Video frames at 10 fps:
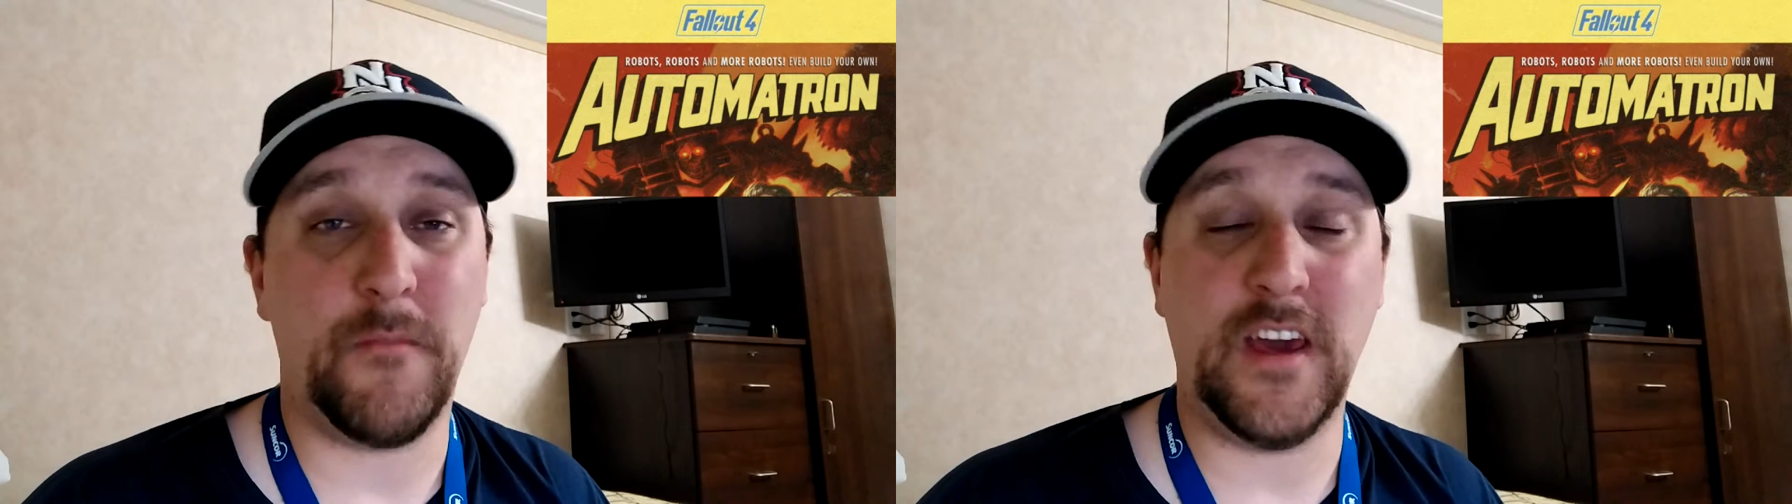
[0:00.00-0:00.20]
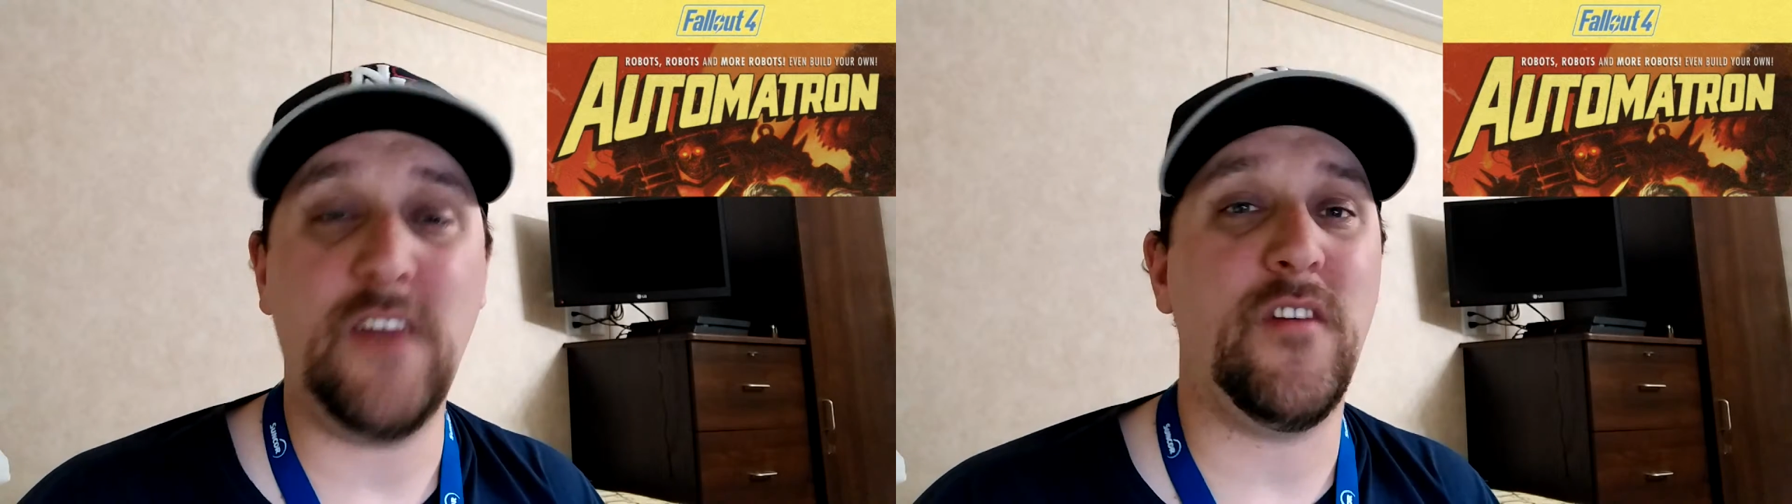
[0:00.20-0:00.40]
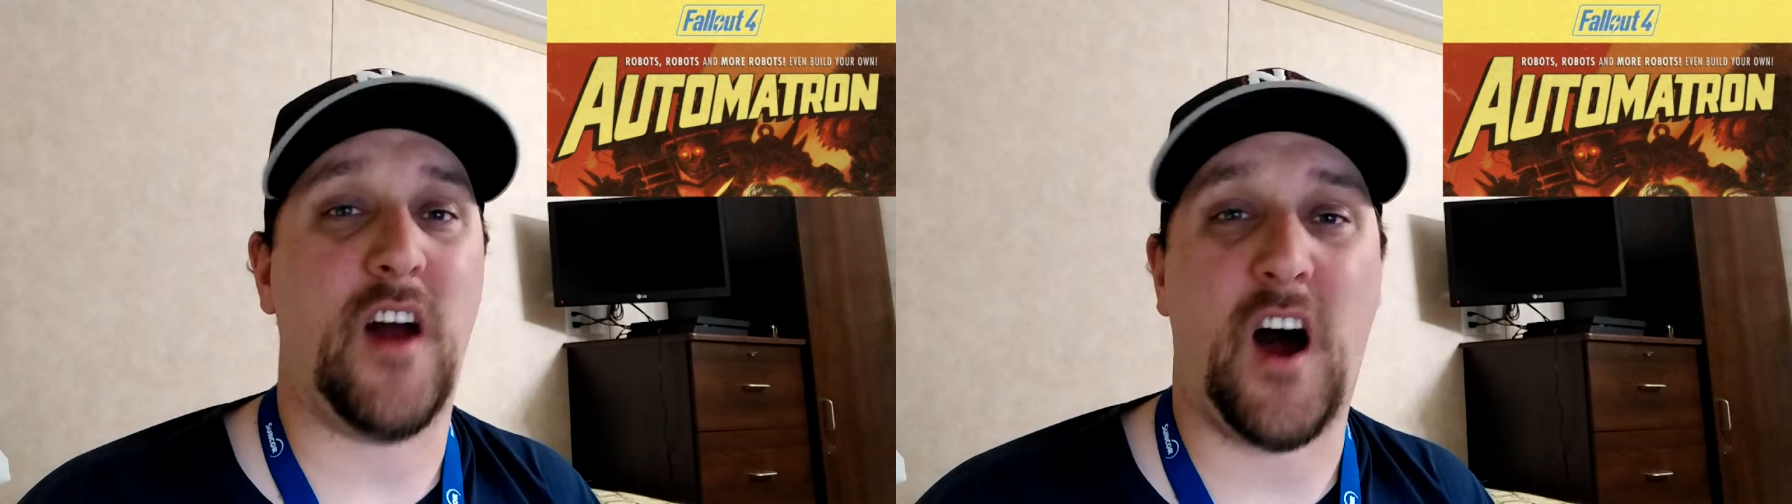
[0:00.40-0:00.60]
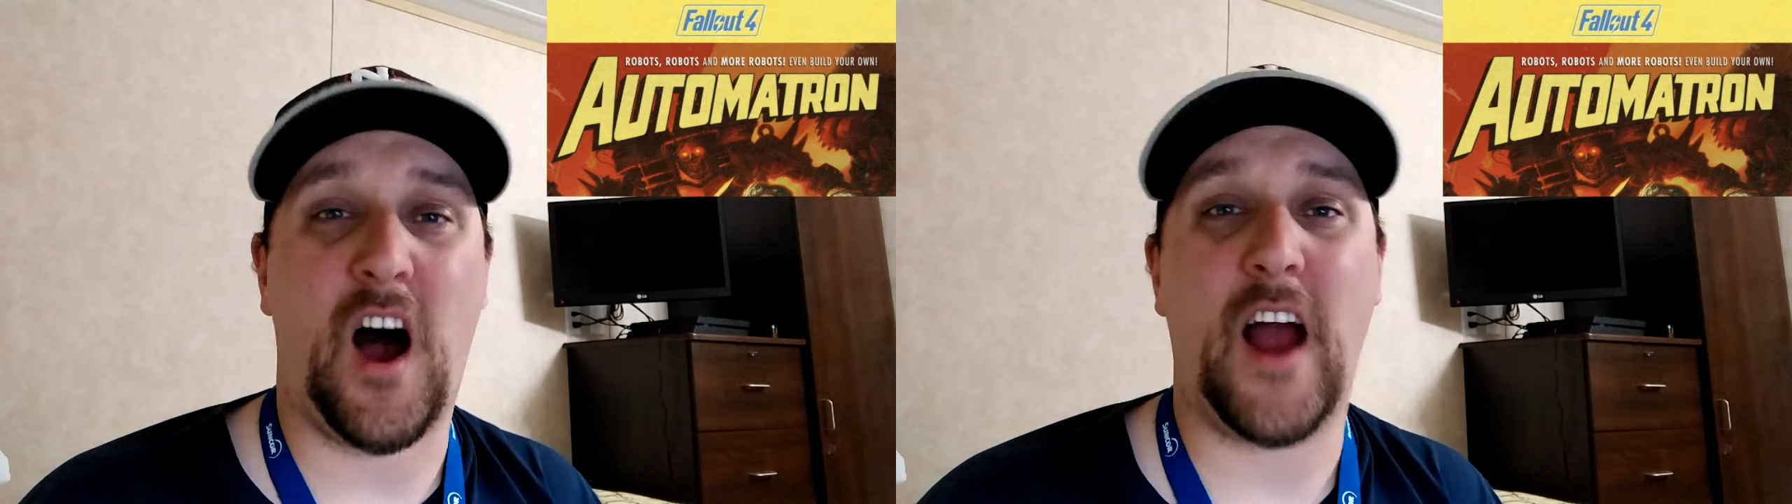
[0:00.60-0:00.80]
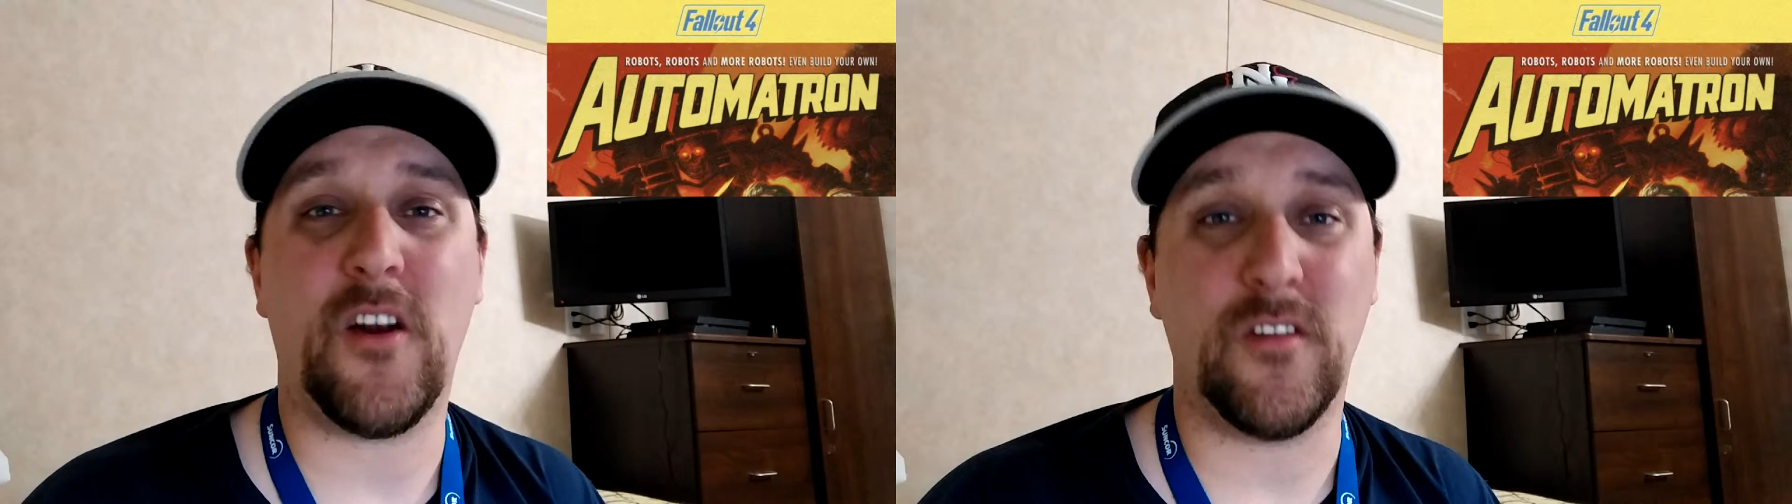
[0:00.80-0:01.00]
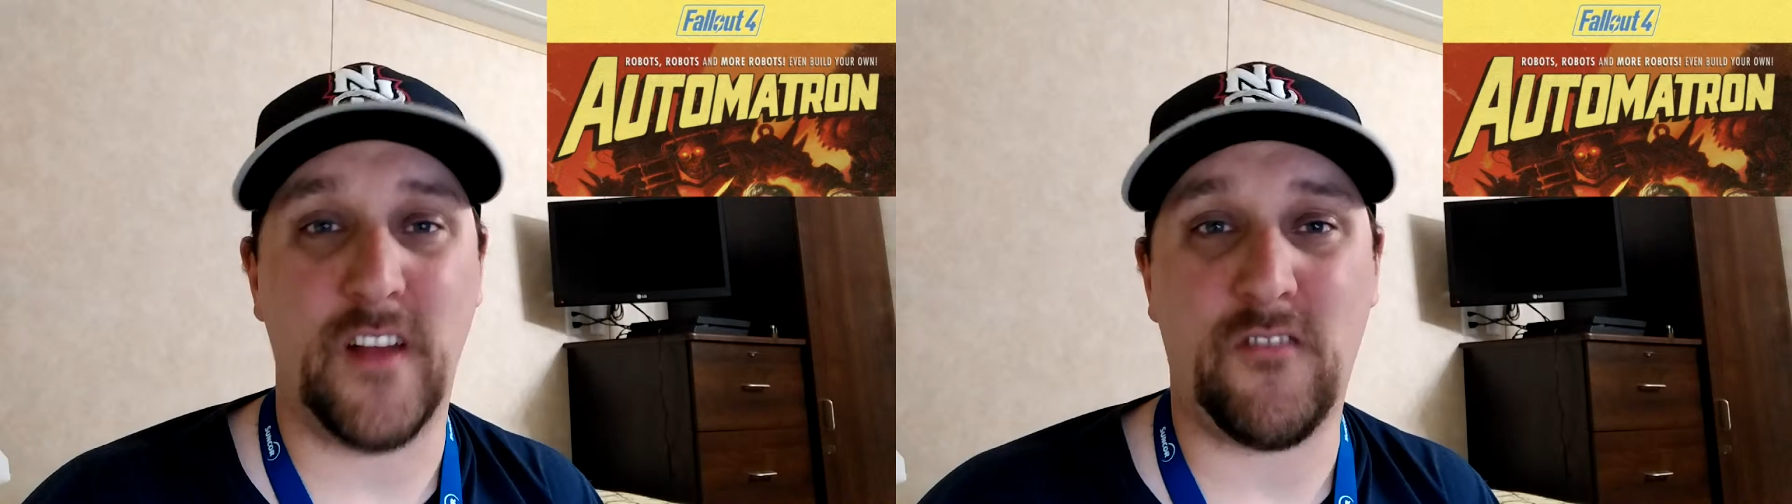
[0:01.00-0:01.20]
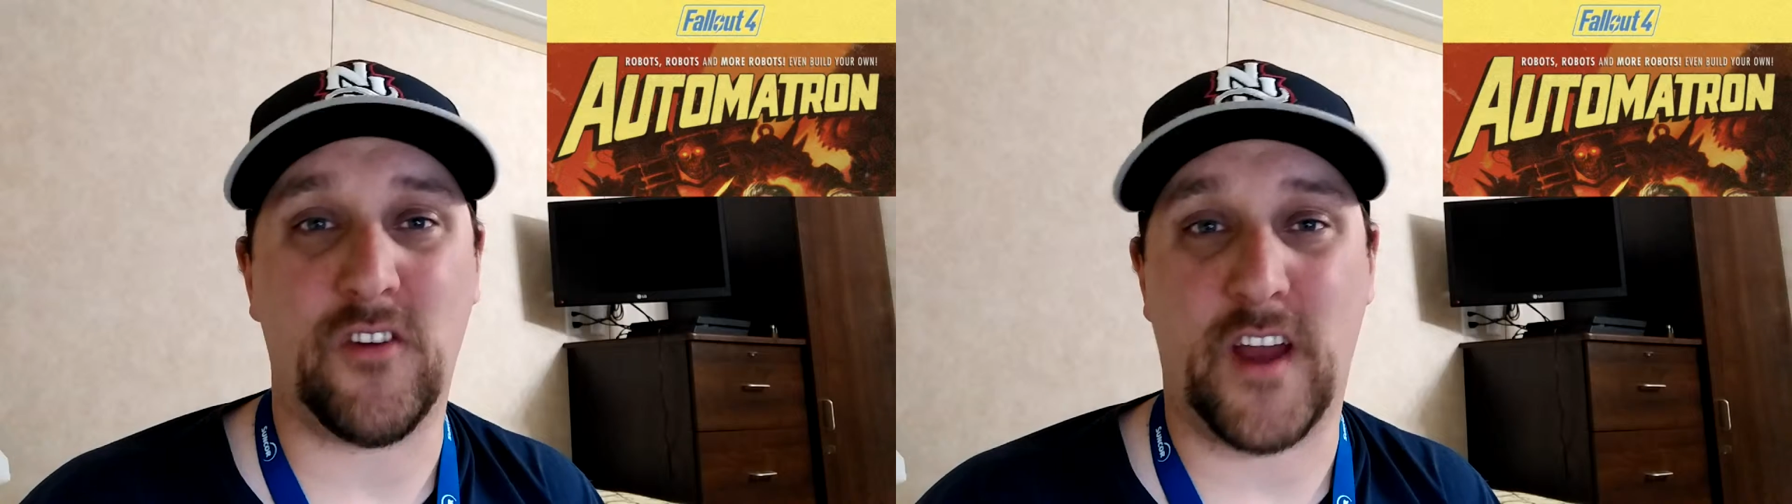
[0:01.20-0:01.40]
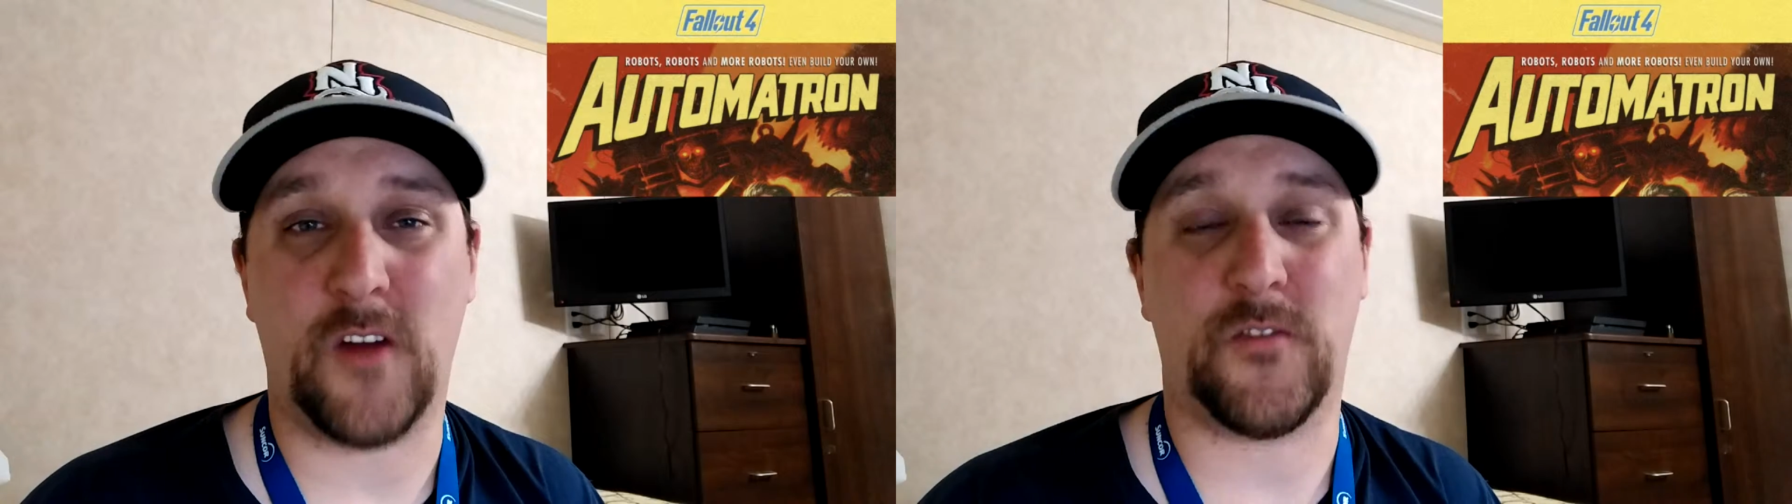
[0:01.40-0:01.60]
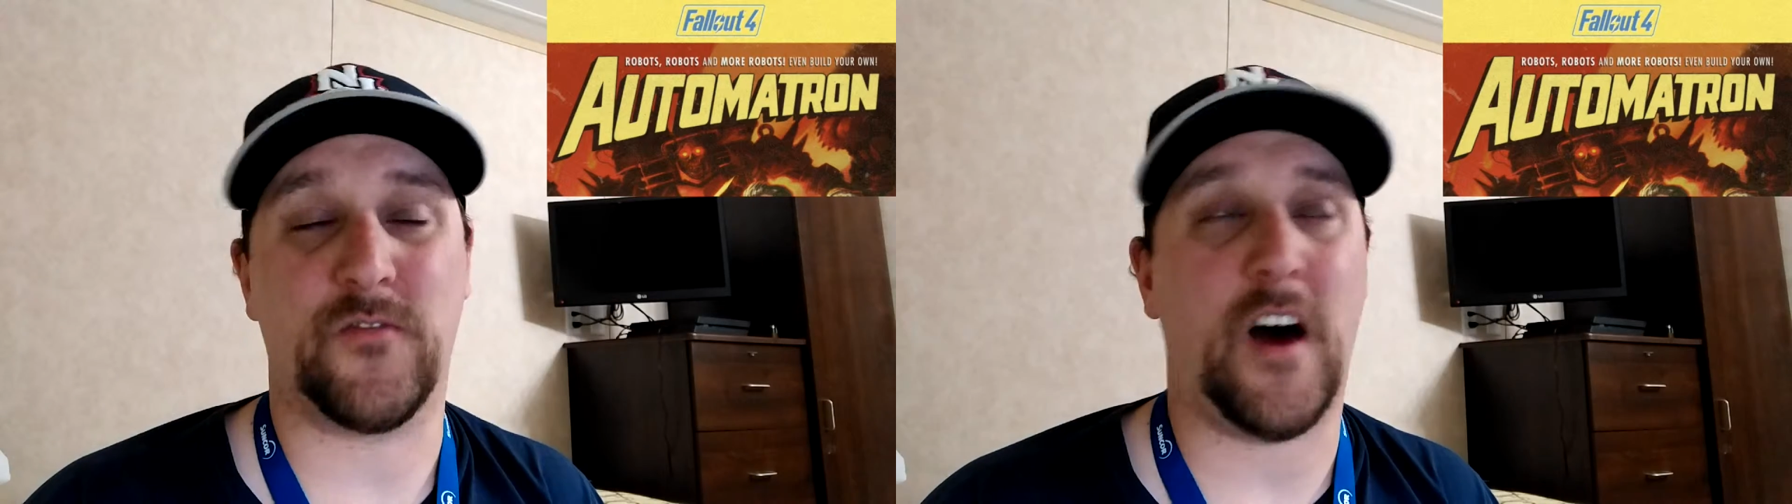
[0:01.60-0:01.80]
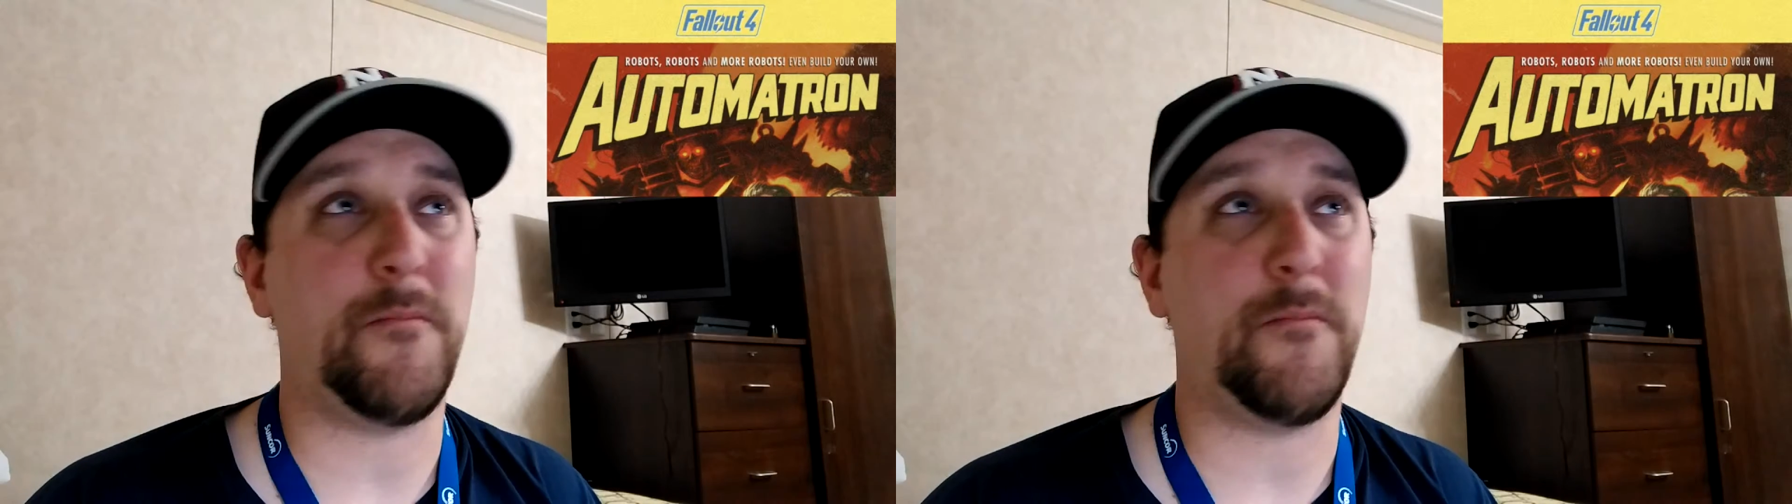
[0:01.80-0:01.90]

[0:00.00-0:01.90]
Even higher level characters,